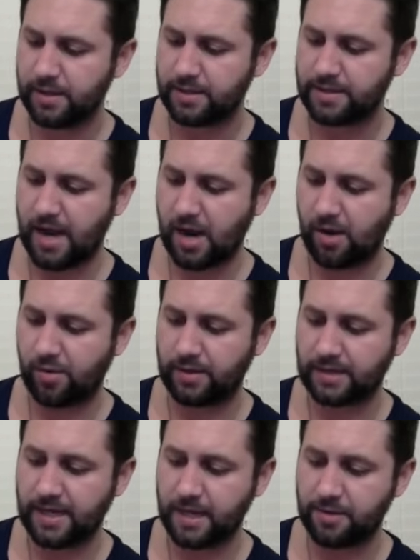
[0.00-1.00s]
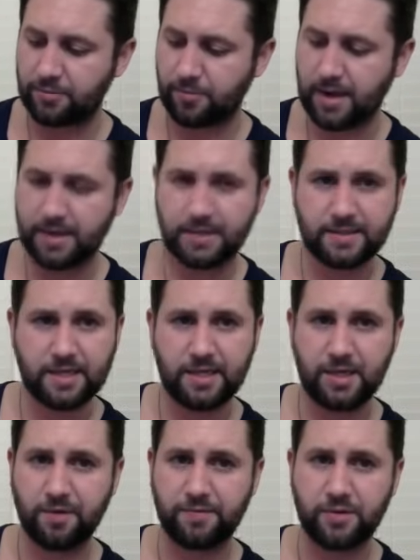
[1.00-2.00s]
Now, again, right inside of
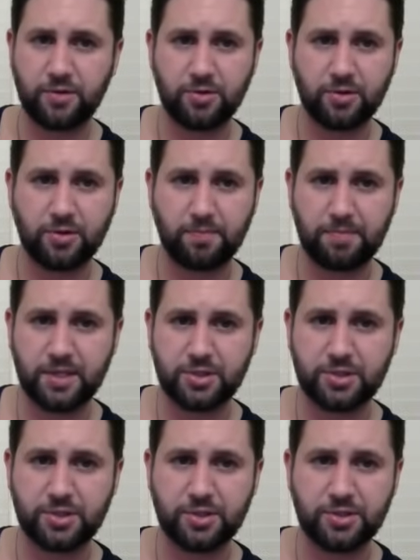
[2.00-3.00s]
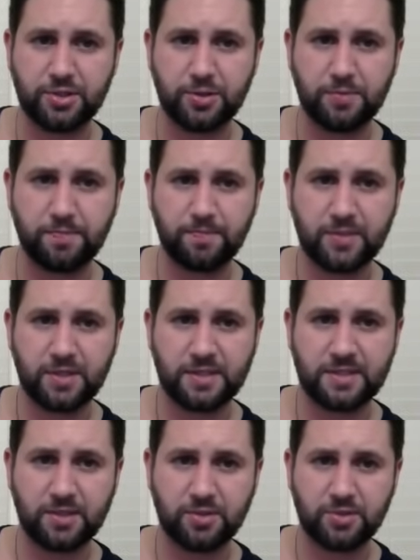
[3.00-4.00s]
here, if you do a little pinch to zoom, you can
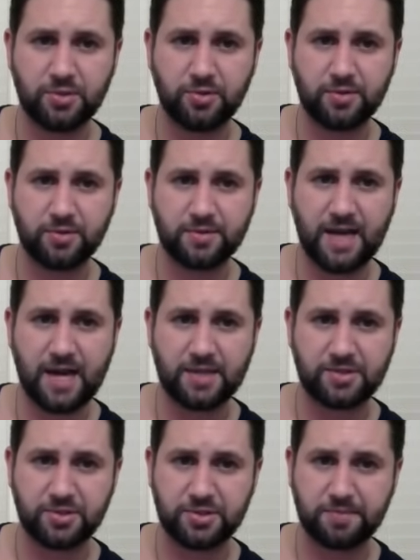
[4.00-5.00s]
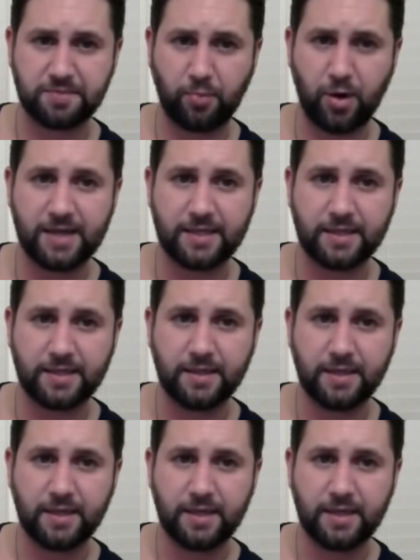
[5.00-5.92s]
see those two little dots are spreading.